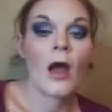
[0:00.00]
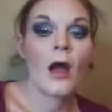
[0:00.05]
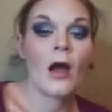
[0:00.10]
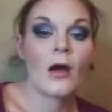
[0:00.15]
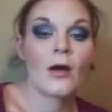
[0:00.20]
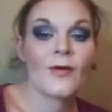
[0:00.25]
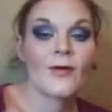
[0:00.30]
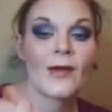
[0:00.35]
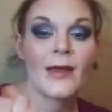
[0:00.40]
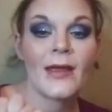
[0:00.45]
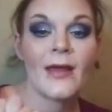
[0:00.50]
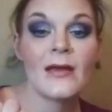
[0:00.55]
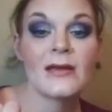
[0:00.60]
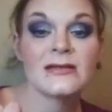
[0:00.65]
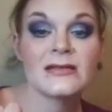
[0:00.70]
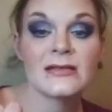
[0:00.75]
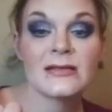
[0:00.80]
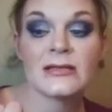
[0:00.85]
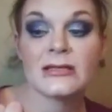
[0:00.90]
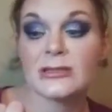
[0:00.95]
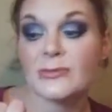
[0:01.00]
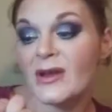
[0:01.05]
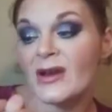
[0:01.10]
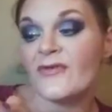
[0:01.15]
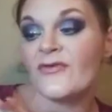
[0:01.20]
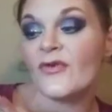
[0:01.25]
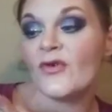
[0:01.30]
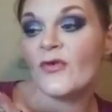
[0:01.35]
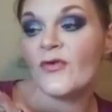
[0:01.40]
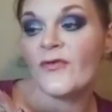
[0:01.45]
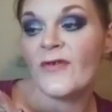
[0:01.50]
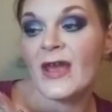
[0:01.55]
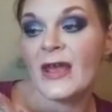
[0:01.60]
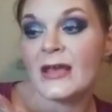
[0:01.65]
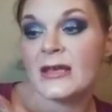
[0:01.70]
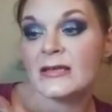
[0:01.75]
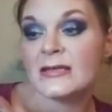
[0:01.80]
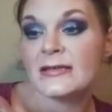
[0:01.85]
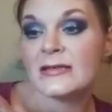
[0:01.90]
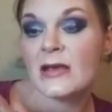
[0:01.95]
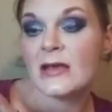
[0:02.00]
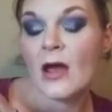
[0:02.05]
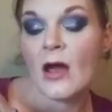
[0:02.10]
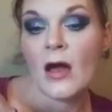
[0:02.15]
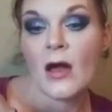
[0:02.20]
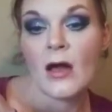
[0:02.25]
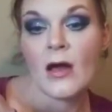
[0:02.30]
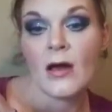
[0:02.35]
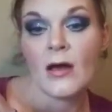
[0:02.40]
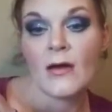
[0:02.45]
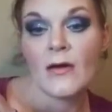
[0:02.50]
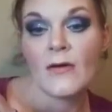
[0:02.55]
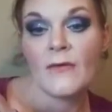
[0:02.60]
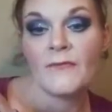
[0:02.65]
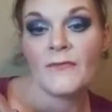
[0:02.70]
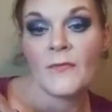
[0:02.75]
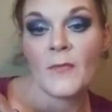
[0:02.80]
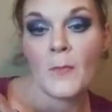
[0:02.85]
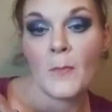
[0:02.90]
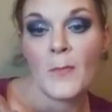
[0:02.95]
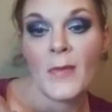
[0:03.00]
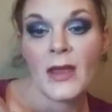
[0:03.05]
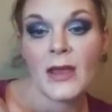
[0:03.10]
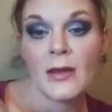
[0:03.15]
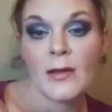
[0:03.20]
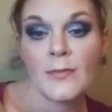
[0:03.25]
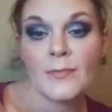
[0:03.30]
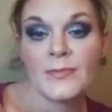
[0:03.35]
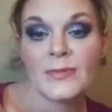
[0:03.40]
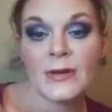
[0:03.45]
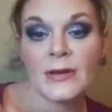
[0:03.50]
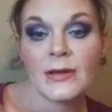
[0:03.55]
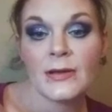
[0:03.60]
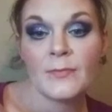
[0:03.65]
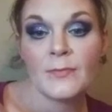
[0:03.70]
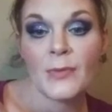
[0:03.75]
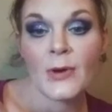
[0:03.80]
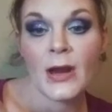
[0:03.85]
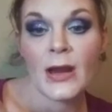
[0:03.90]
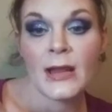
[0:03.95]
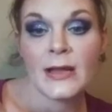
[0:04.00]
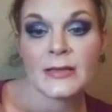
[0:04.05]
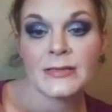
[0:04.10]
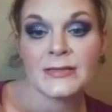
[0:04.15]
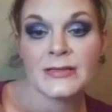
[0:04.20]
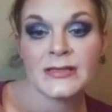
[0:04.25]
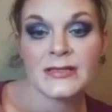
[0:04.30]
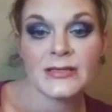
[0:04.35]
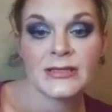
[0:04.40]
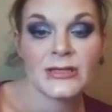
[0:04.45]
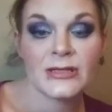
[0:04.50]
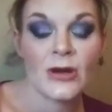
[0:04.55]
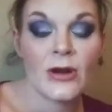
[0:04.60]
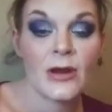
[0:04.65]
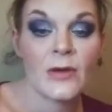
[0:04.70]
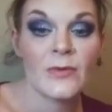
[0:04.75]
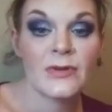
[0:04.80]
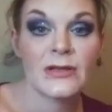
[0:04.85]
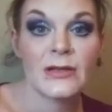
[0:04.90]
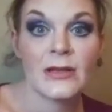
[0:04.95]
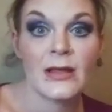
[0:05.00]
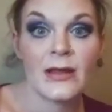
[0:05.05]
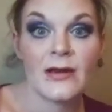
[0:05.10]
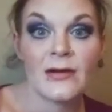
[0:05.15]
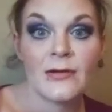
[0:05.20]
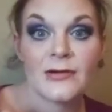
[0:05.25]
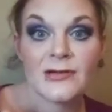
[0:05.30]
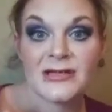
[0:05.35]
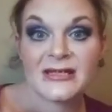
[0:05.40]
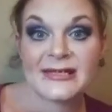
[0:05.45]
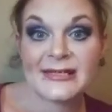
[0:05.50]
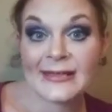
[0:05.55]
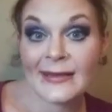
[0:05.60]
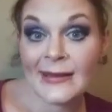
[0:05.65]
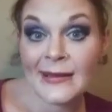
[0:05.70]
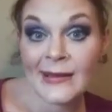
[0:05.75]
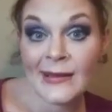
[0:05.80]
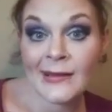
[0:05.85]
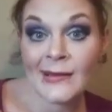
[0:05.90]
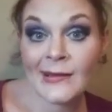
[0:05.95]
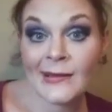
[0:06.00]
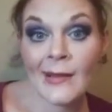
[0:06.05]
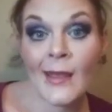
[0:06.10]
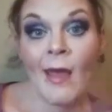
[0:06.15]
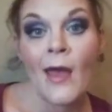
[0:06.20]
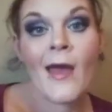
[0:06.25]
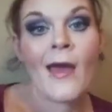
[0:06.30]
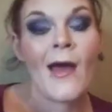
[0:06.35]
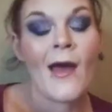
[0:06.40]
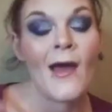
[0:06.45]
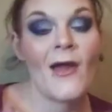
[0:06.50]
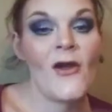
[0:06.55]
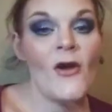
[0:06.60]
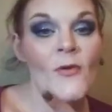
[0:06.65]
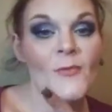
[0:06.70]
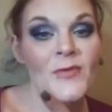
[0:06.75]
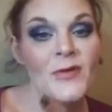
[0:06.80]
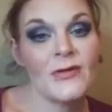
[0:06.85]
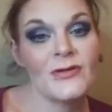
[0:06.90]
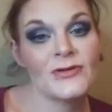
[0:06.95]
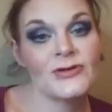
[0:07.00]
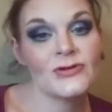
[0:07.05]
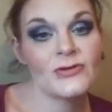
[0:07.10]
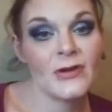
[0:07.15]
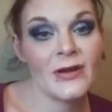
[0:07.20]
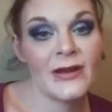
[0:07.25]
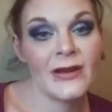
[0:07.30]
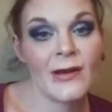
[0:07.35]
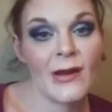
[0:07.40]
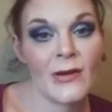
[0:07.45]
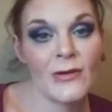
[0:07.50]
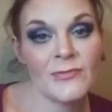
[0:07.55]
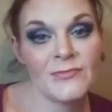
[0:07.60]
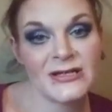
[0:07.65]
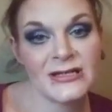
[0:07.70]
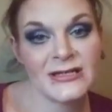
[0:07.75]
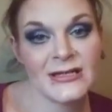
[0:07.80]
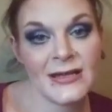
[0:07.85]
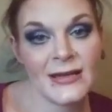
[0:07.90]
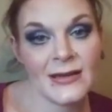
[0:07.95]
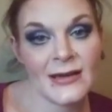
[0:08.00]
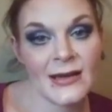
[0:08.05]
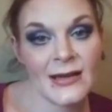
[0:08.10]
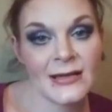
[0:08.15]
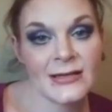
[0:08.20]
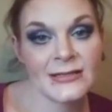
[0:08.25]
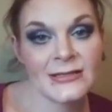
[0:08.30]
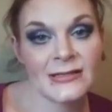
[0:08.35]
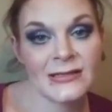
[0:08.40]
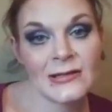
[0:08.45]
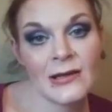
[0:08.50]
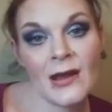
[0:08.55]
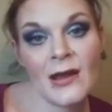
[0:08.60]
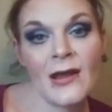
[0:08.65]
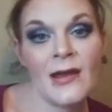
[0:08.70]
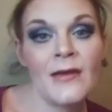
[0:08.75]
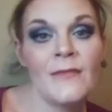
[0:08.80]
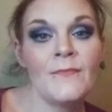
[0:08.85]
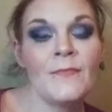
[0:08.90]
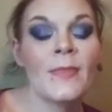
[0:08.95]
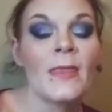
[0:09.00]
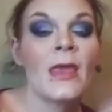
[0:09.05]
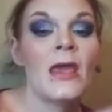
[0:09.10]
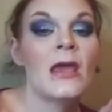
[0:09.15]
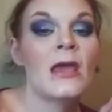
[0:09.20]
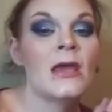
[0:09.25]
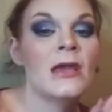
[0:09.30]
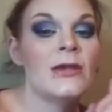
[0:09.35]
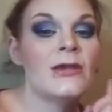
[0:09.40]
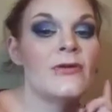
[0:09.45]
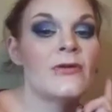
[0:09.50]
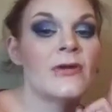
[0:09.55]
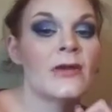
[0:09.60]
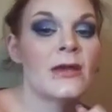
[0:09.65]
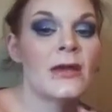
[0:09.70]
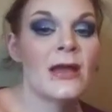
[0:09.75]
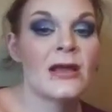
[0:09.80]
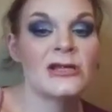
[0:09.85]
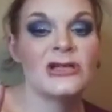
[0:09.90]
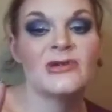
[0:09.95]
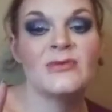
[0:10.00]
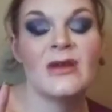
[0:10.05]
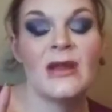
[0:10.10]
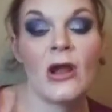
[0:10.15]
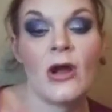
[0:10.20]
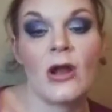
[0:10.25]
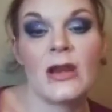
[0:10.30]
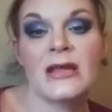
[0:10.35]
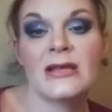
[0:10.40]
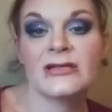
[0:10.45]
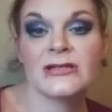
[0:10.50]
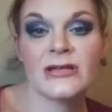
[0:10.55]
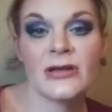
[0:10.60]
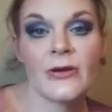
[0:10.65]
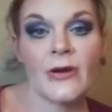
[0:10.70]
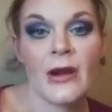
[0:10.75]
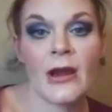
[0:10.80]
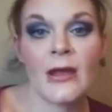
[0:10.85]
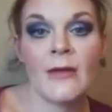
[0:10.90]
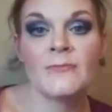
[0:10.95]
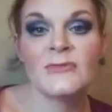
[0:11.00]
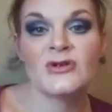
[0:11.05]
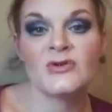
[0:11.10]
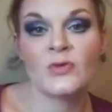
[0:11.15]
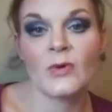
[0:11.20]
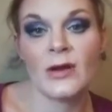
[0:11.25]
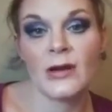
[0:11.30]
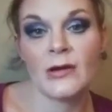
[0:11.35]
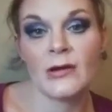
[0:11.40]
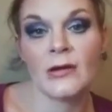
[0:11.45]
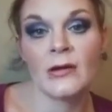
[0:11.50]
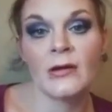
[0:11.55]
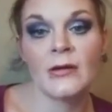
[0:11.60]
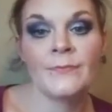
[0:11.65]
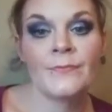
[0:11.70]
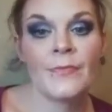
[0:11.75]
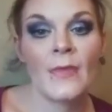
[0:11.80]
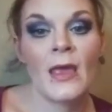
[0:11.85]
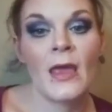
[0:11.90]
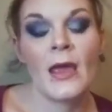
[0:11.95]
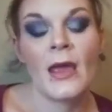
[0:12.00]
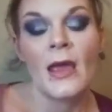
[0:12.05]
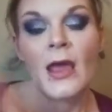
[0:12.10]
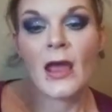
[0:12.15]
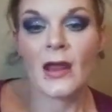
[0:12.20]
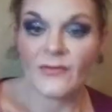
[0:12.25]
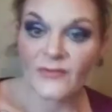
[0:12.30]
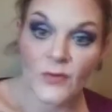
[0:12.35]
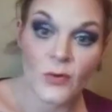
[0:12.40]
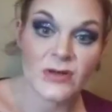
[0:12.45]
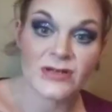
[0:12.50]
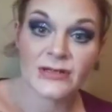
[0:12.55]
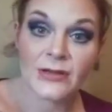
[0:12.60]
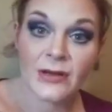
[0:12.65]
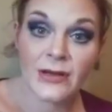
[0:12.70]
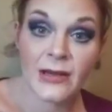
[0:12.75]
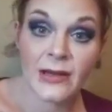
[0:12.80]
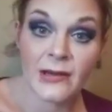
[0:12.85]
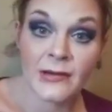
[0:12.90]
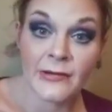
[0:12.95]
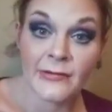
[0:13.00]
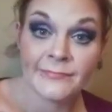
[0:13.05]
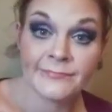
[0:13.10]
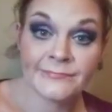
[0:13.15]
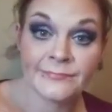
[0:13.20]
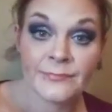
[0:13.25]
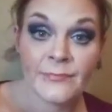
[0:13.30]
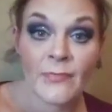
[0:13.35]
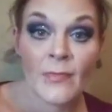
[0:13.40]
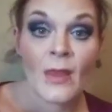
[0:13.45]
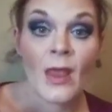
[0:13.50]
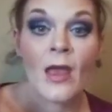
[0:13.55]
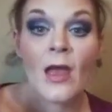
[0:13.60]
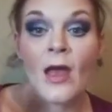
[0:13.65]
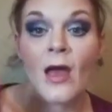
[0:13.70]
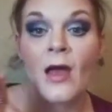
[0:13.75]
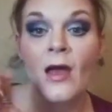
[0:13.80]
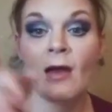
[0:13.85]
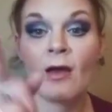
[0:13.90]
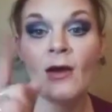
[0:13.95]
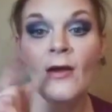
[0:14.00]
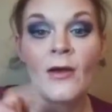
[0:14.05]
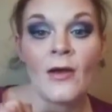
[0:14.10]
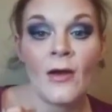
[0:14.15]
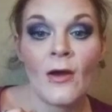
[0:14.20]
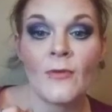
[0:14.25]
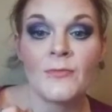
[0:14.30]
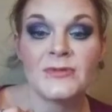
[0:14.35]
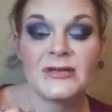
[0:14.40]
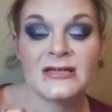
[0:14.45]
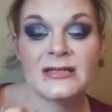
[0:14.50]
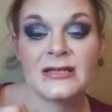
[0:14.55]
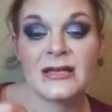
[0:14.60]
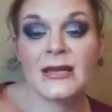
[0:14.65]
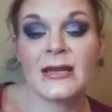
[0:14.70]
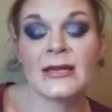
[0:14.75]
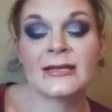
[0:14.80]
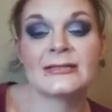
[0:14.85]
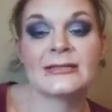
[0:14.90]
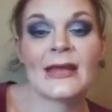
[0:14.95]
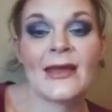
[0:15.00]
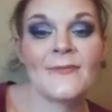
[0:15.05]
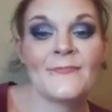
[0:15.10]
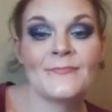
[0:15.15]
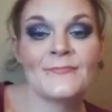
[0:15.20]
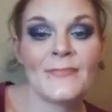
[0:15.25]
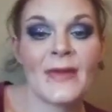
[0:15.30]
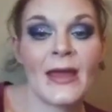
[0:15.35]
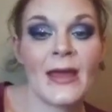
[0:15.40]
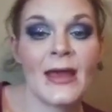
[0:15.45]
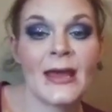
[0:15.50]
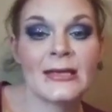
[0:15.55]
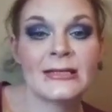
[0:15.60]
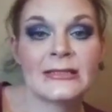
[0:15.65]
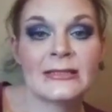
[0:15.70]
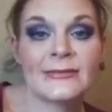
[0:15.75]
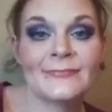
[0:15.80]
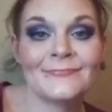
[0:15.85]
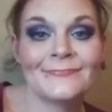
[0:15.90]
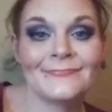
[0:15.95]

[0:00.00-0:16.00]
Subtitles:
Alright guys, this has been a full face of makeup brands starting with the letter C. I hope you enjoyed. I hope to see you next time. You can catch me on Instagram, Twitter, and of course on here. Hope to see you next time. Bye guys.